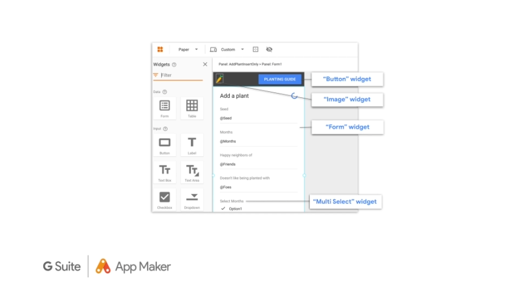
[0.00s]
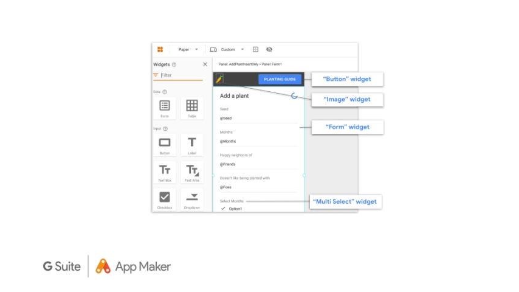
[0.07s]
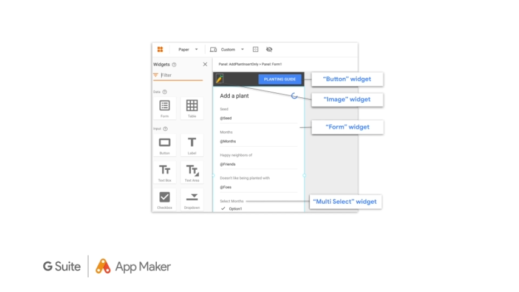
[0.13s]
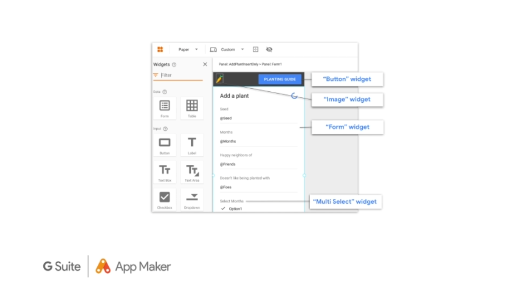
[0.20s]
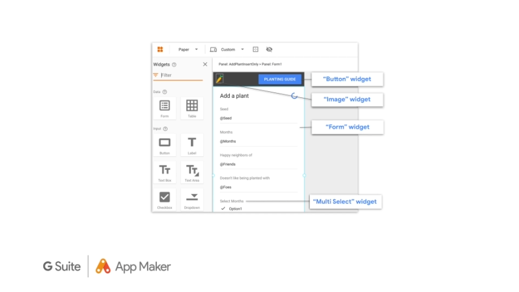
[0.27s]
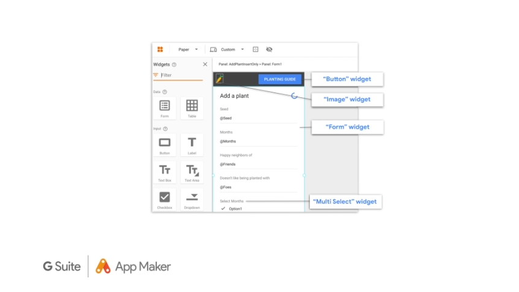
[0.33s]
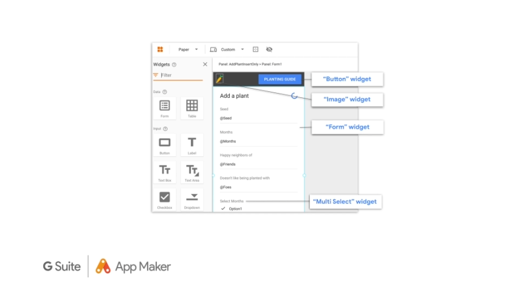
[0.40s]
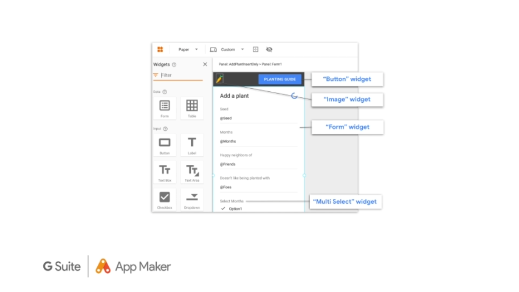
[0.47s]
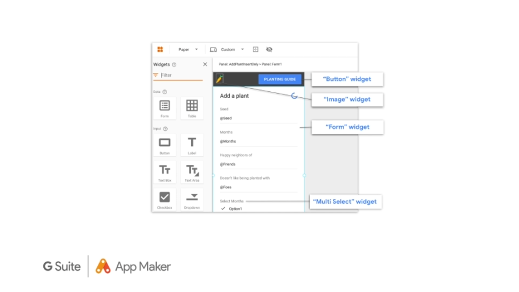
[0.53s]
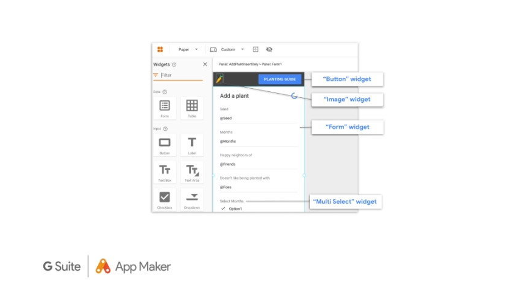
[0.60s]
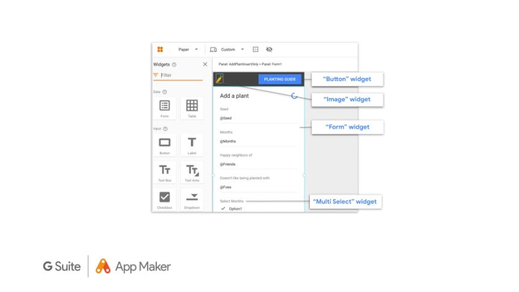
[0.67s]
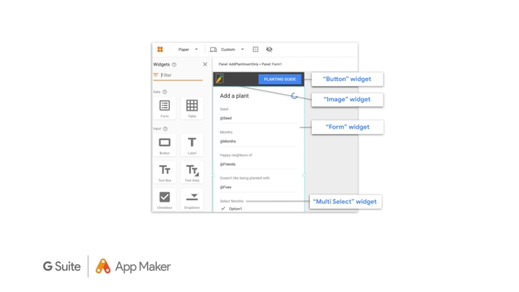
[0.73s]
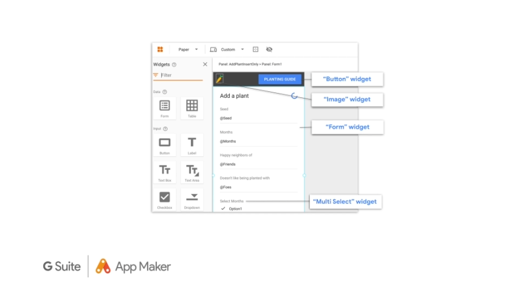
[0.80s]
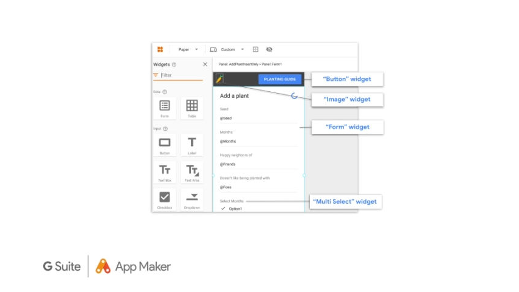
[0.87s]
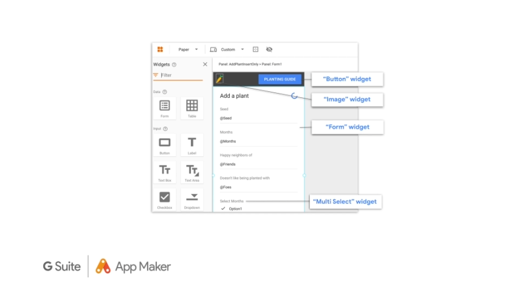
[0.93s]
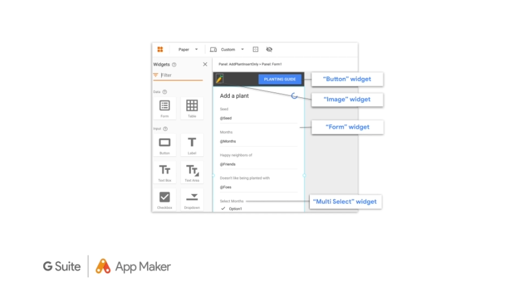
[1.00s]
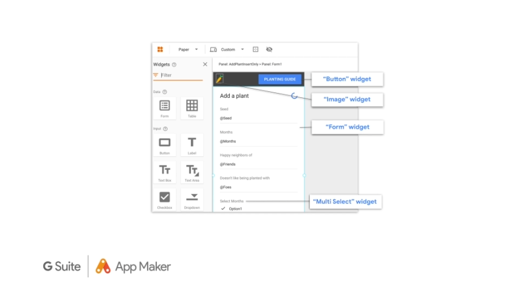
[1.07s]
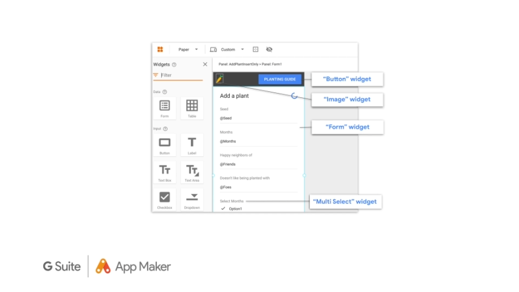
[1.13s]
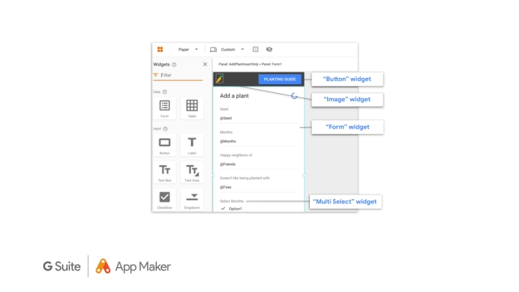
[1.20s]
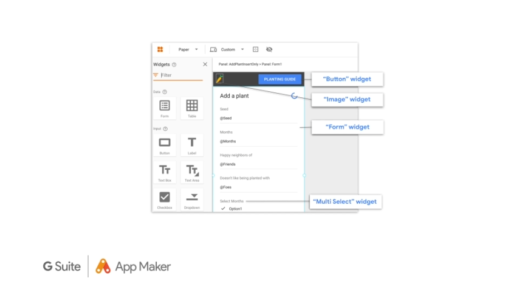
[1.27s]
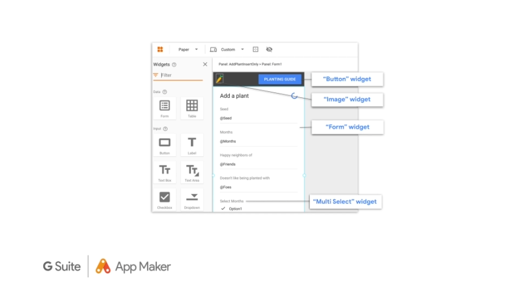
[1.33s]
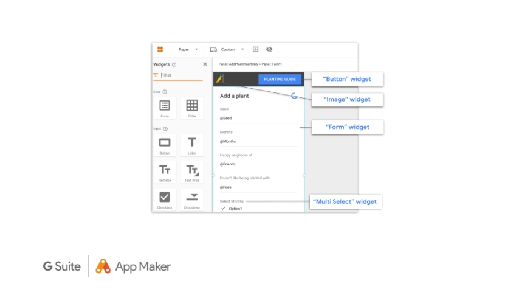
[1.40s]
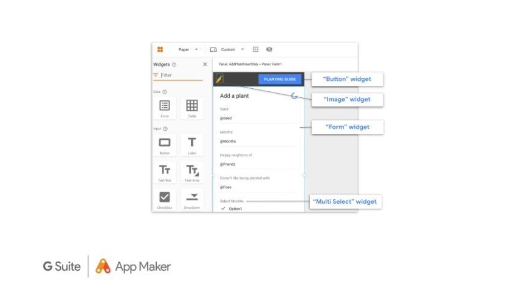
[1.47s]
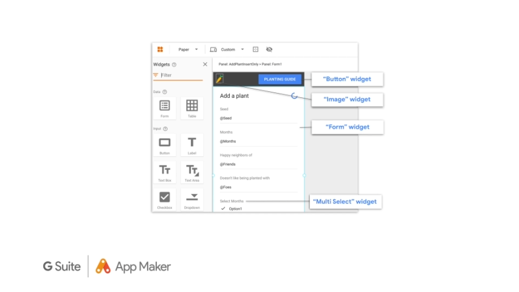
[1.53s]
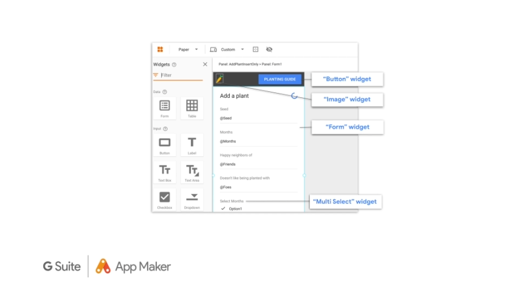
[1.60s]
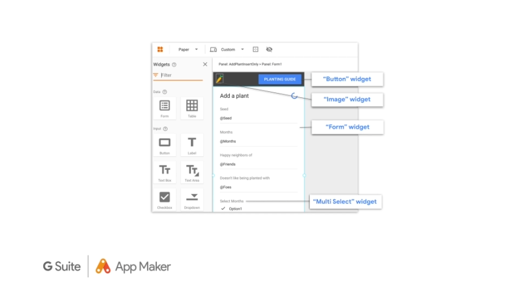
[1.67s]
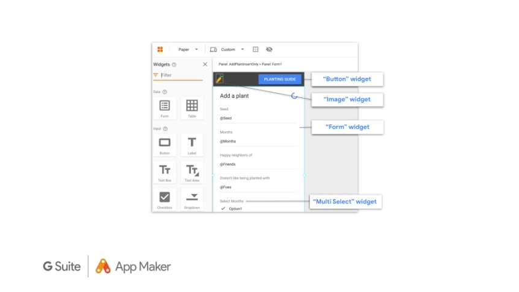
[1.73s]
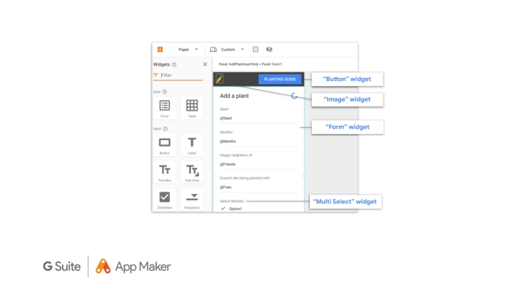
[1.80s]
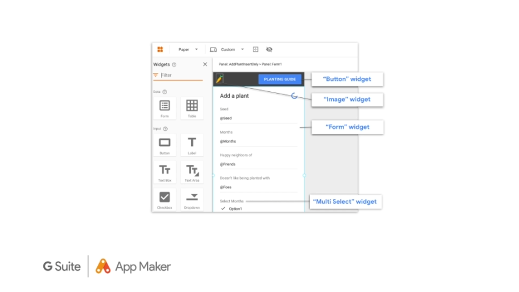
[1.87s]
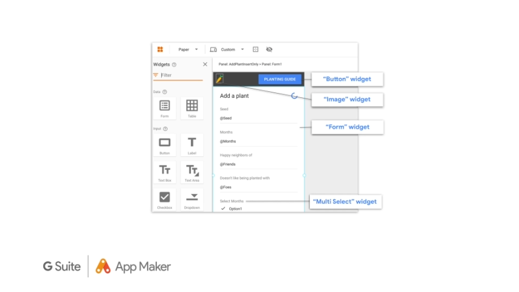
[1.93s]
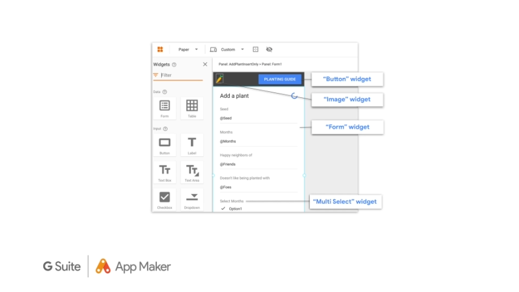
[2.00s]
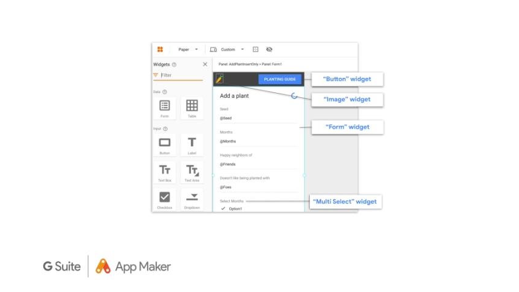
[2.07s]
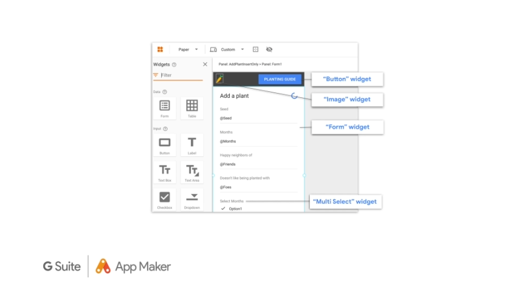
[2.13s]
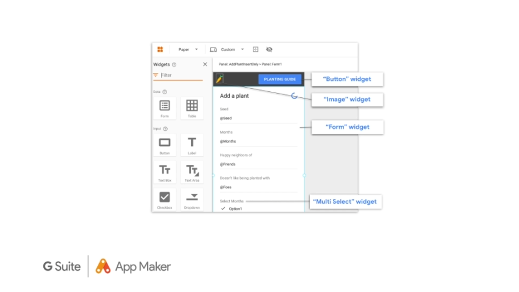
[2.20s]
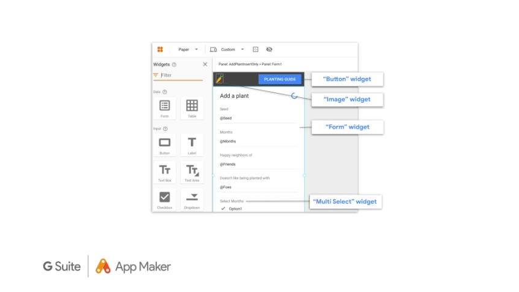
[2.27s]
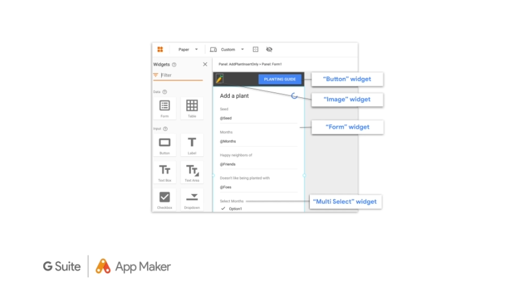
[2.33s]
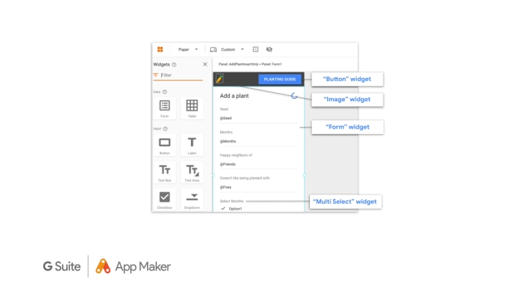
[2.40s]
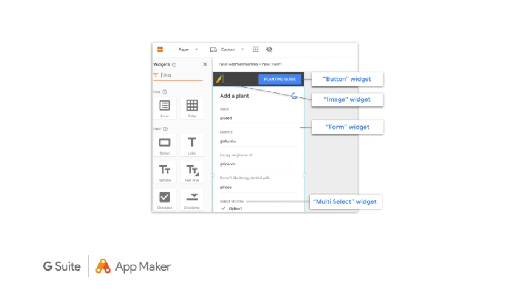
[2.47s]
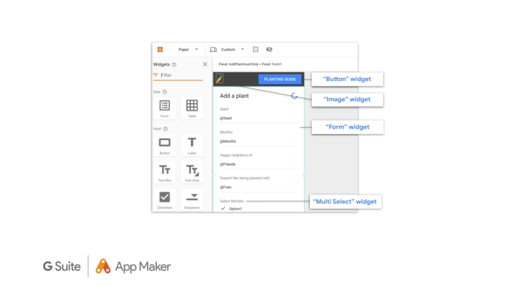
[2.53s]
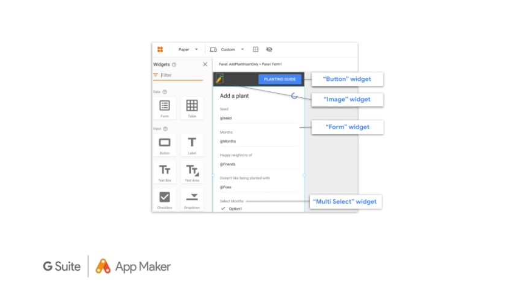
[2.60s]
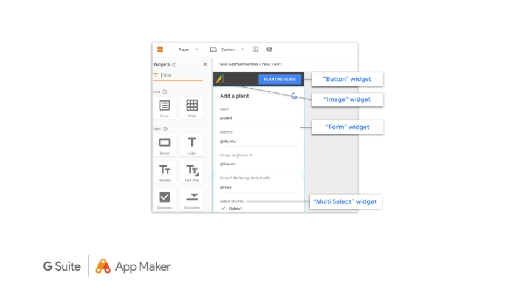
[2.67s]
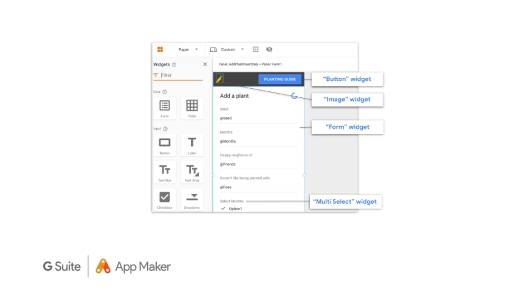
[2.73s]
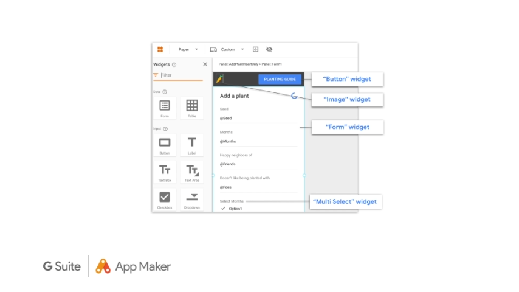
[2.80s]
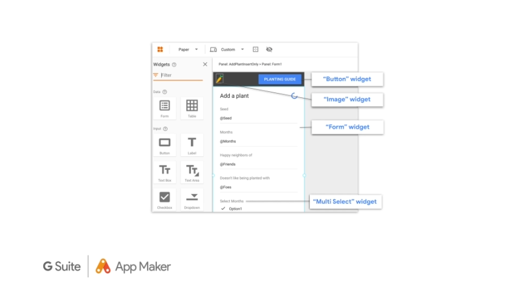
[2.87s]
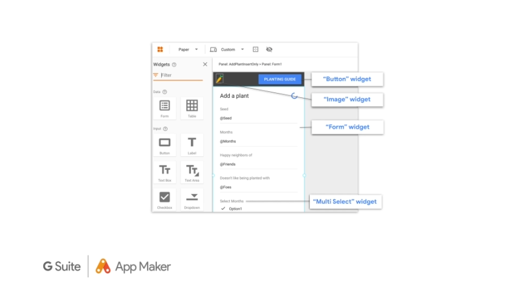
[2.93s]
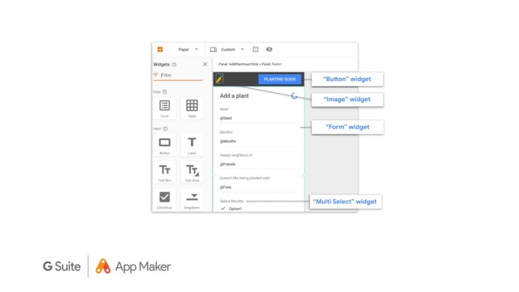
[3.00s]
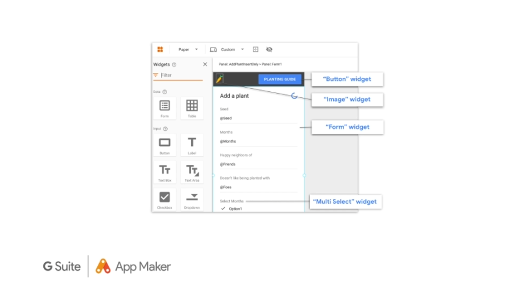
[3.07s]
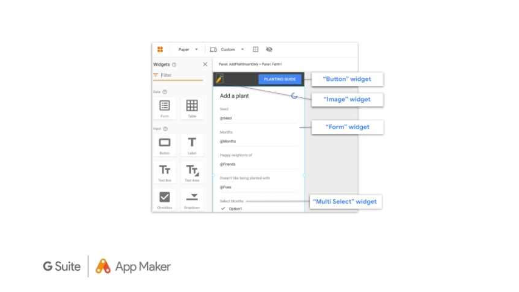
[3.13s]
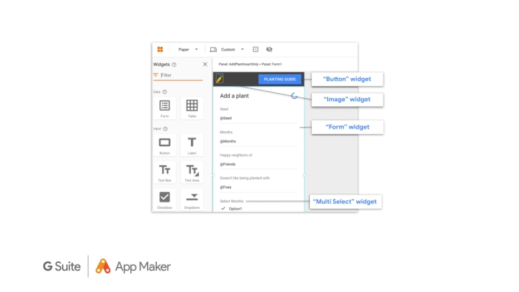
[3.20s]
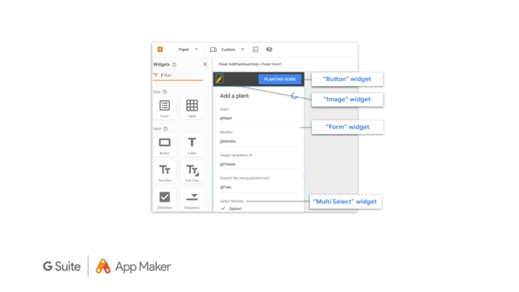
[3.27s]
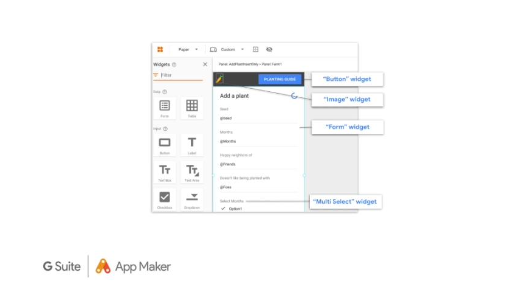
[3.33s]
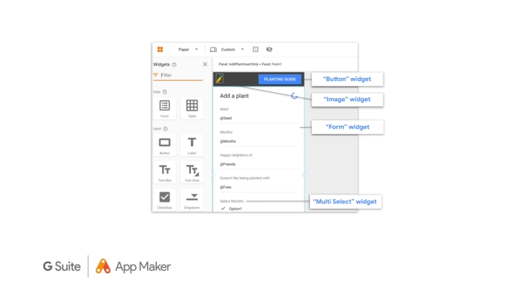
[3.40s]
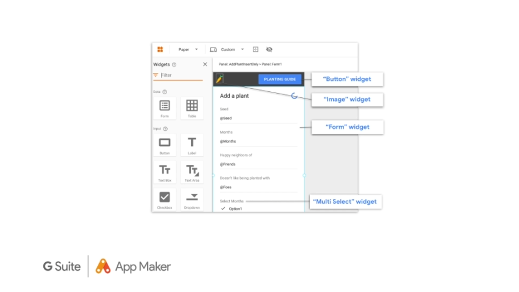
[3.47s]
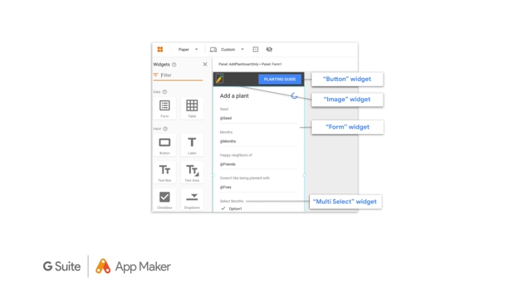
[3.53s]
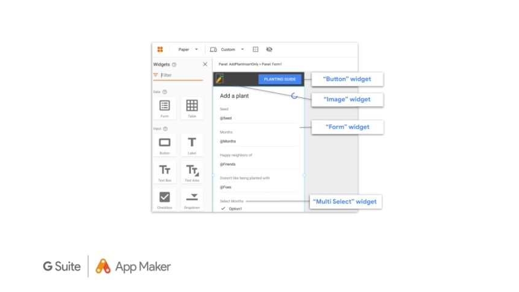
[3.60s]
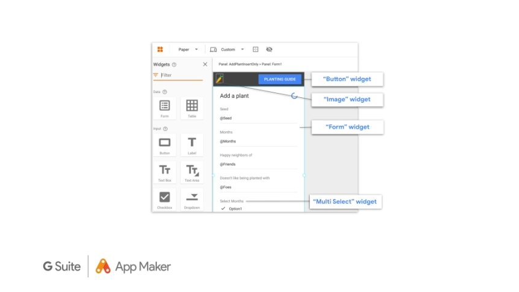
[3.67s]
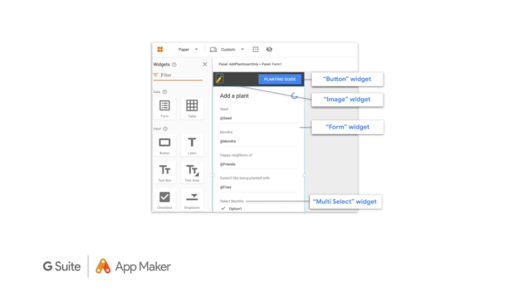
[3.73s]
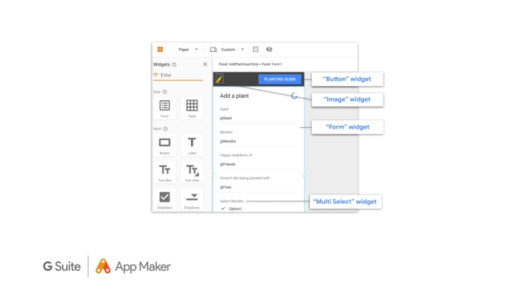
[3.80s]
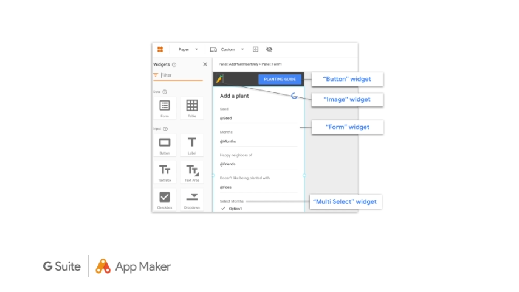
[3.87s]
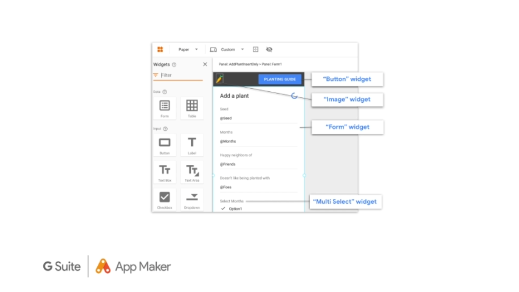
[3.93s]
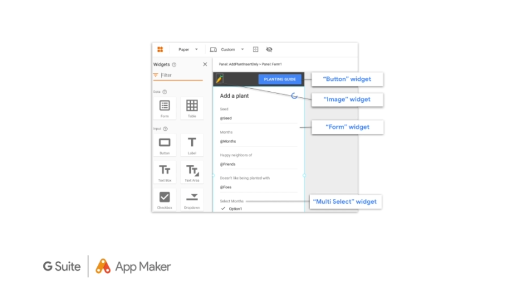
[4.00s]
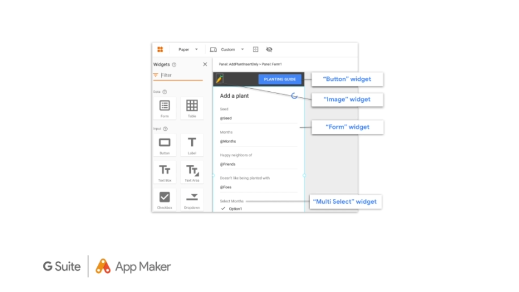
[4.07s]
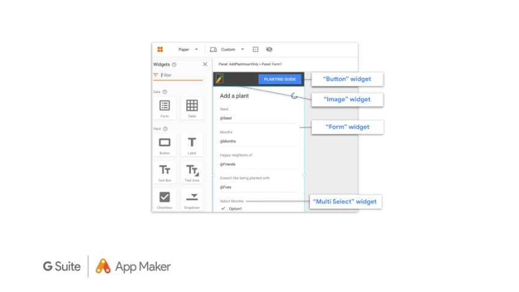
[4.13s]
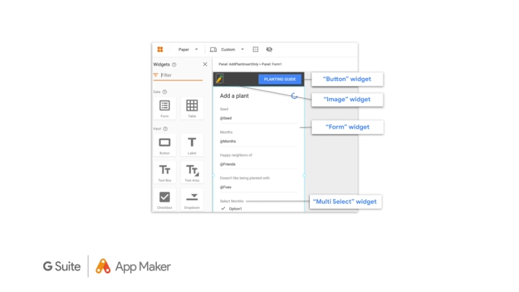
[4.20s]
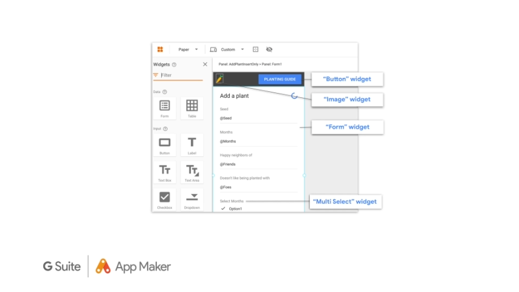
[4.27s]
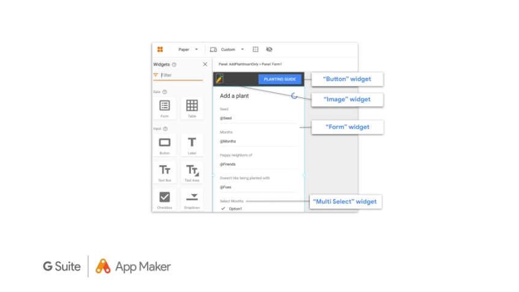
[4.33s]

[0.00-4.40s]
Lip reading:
[unreadable: no face in view]